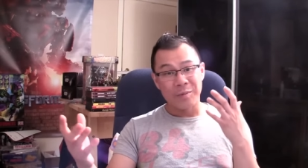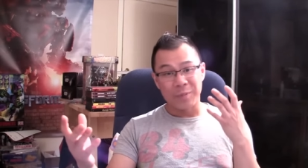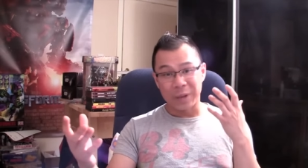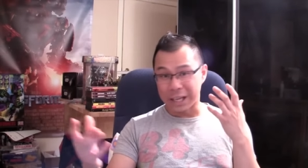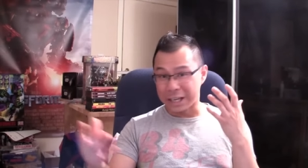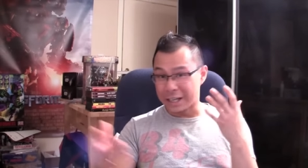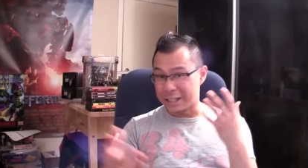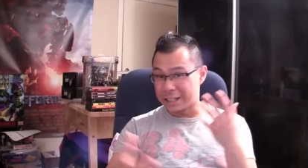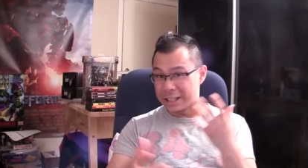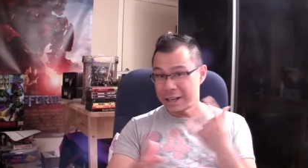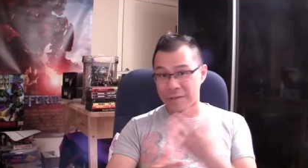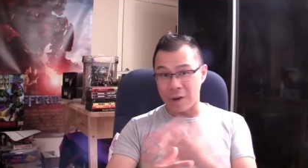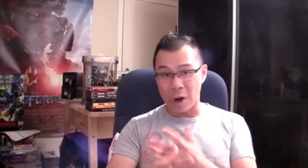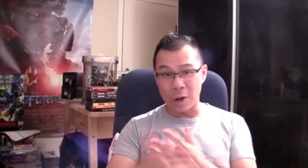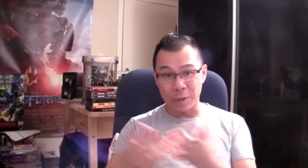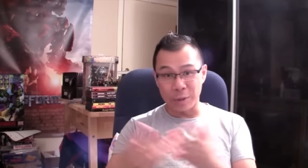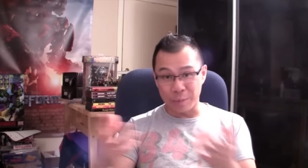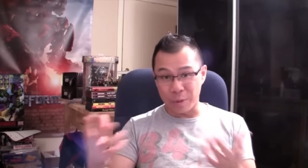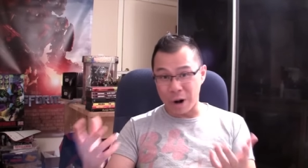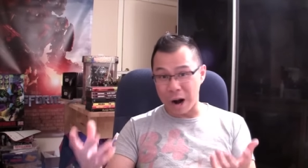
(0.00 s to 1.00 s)
because of
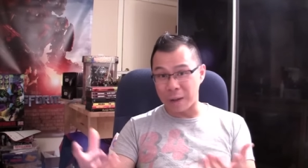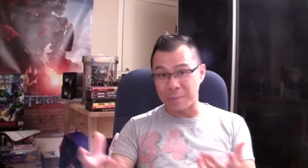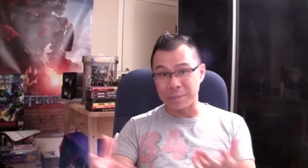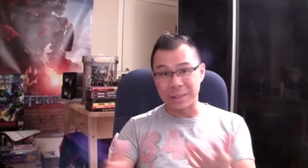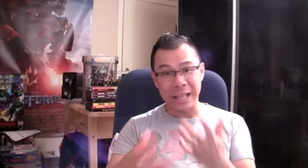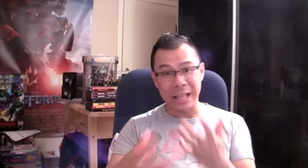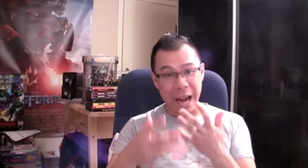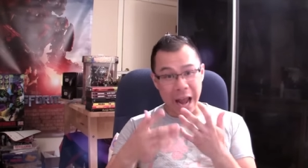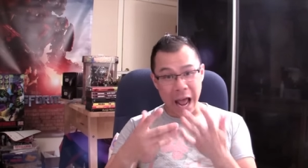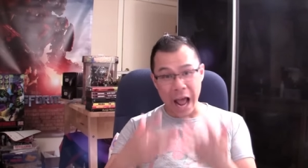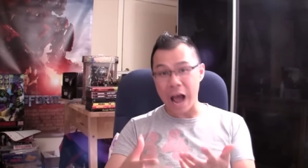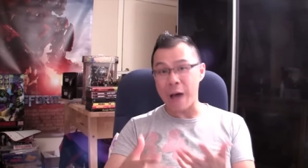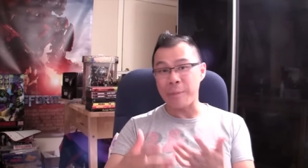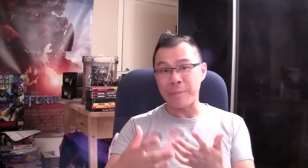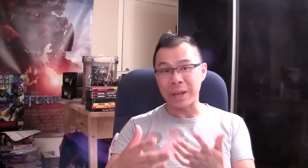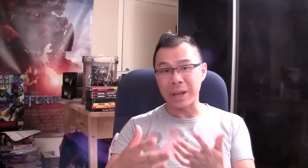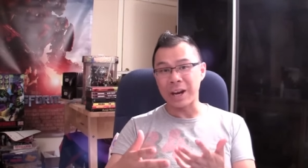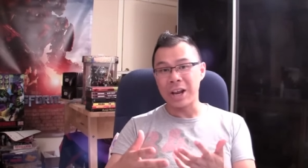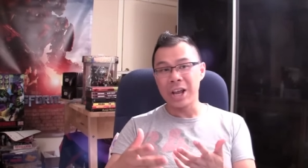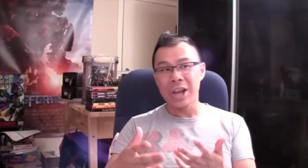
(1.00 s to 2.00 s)
all the problems that
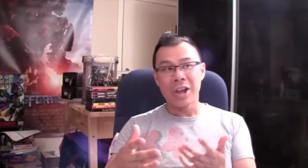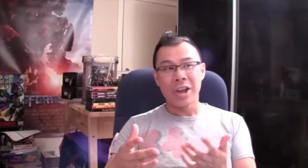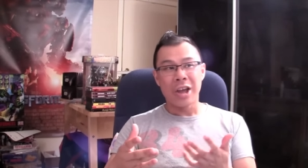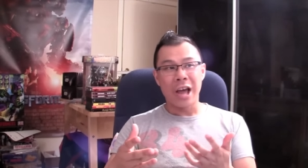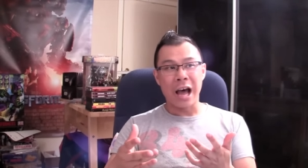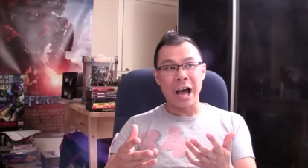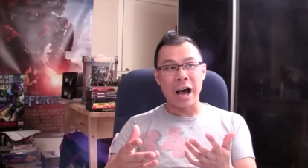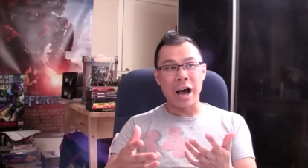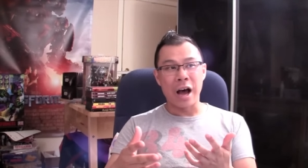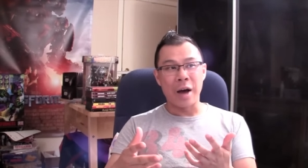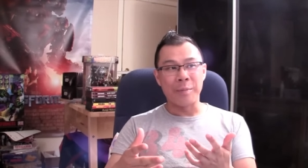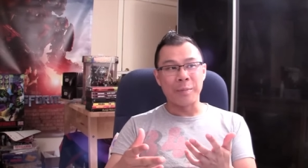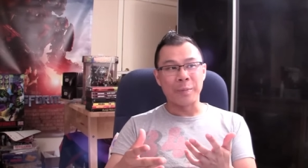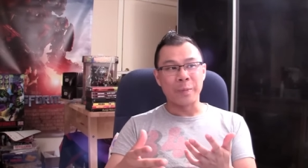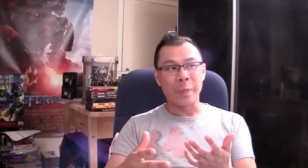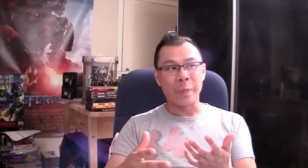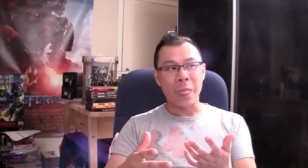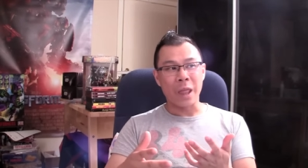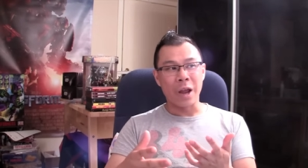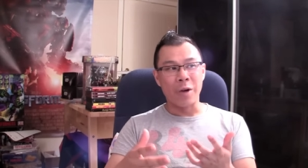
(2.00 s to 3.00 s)
happen
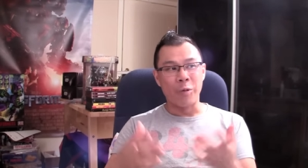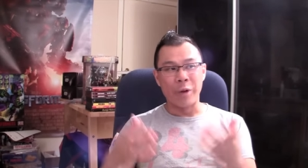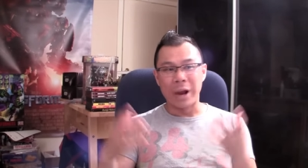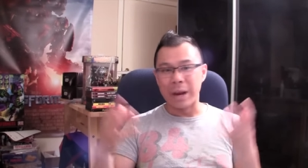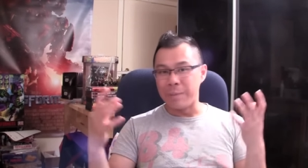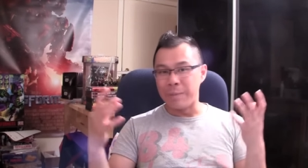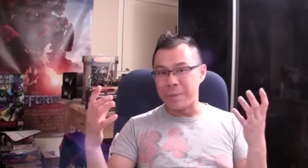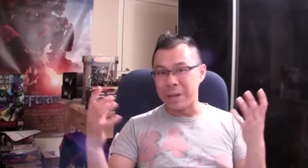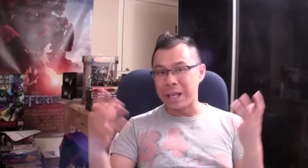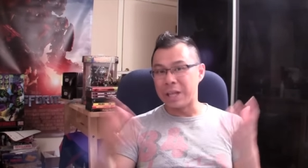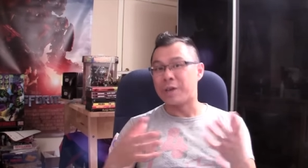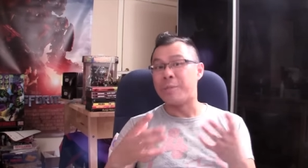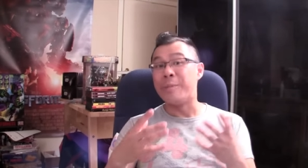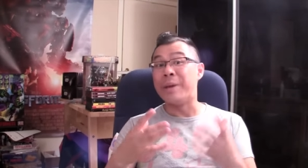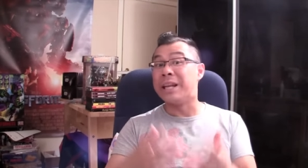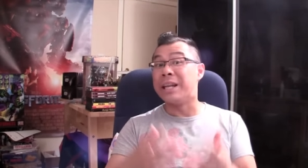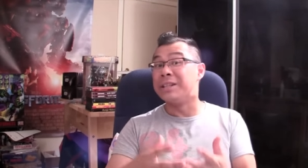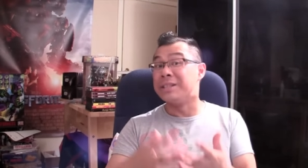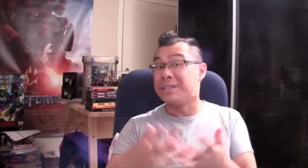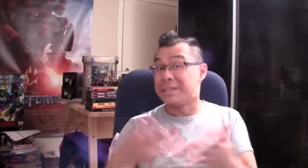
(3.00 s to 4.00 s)
um, when being
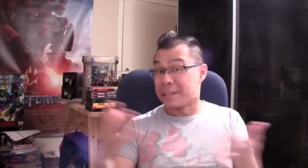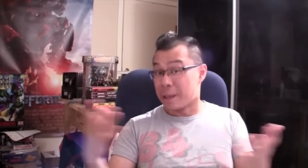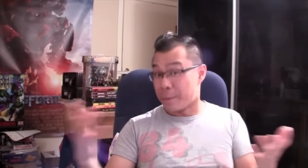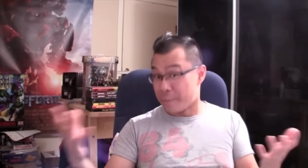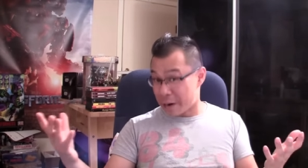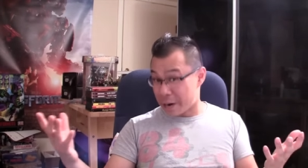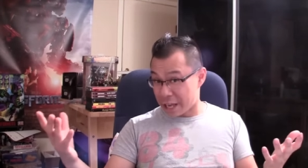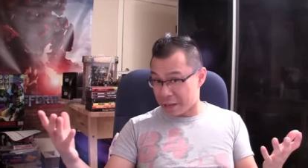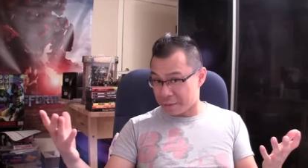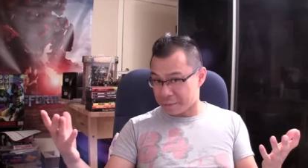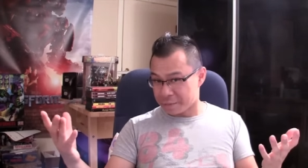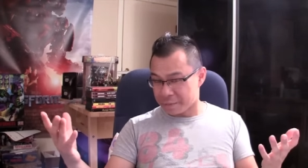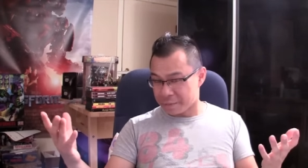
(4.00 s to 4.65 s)
committed to somebody.